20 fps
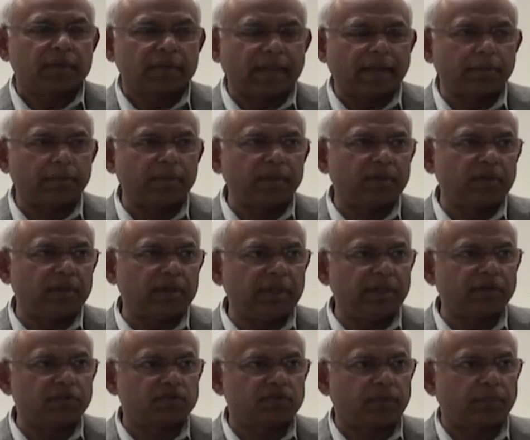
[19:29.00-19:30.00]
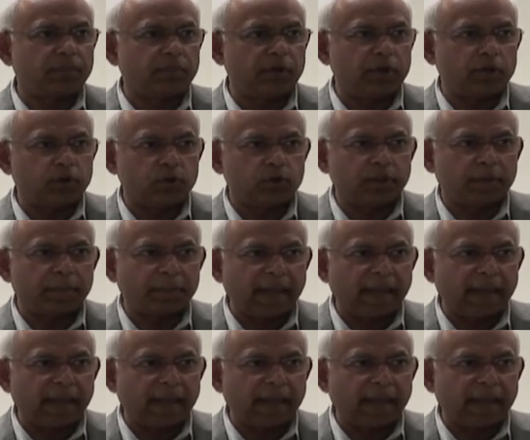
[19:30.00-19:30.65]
That means leadership will do the